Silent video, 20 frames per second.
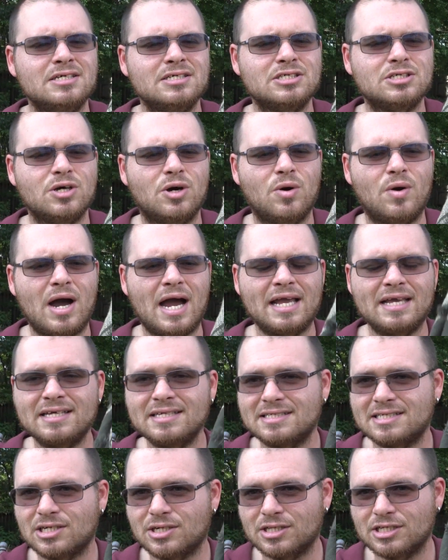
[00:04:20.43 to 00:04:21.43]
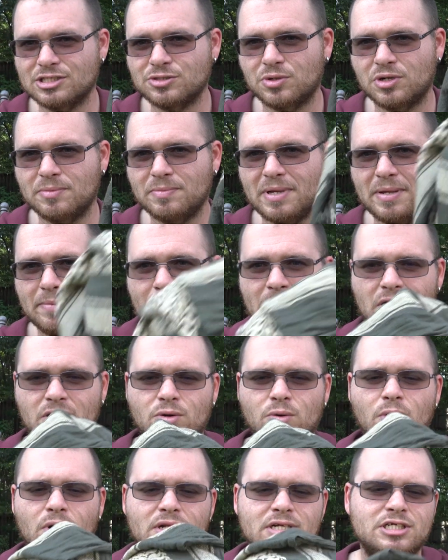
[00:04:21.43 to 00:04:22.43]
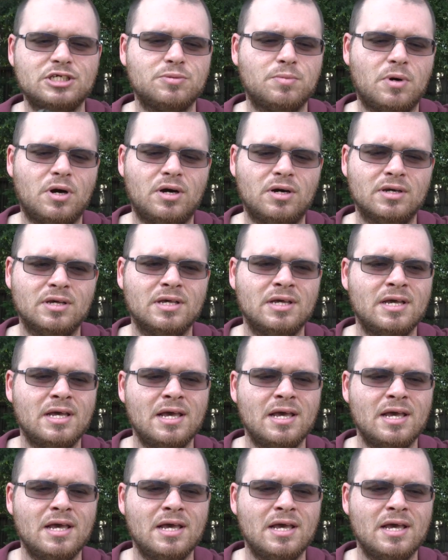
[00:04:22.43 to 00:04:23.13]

So I consider this one to be a better quality shemagh.